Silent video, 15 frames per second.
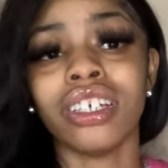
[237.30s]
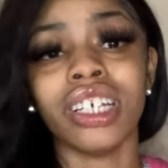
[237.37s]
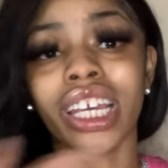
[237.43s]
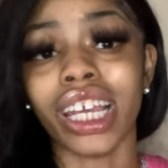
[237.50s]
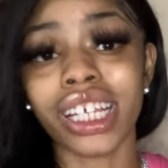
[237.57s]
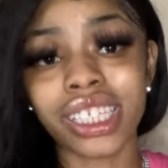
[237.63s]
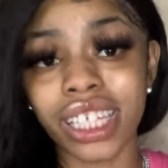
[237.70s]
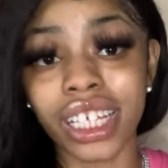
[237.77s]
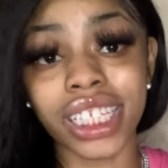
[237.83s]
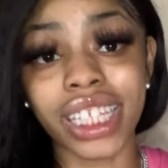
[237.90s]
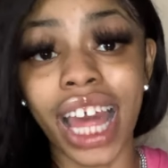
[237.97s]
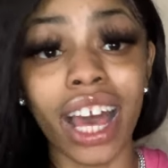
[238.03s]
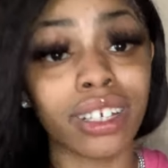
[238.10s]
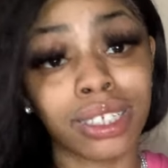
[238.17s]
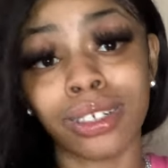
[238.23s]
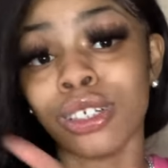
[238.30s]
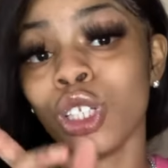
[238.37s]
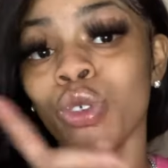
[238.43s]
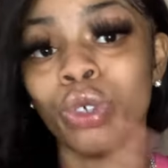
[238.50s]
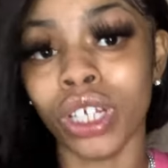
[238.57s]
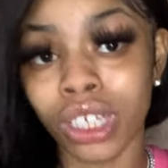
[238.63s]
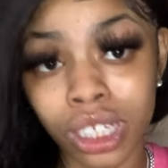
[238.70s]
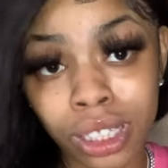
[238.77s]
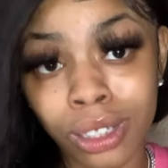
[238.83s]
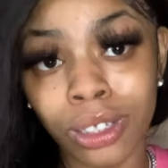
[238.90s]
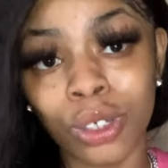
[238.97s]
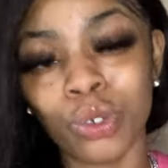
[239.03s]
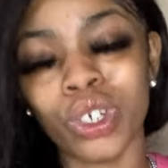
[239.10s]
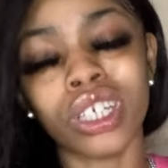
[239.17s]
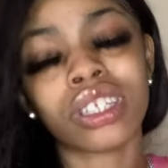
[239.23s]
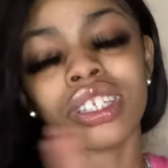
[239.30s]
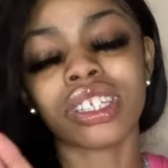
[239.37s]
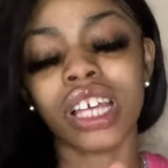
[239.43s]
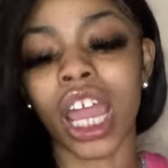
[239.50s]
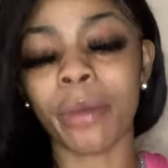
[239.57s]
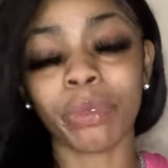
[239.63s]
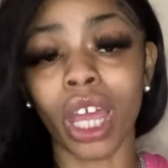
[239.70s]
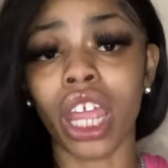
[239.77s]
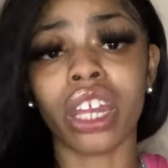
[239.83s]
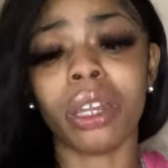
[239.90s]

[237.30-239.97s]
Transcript: e6000 glue and this glue is the same thing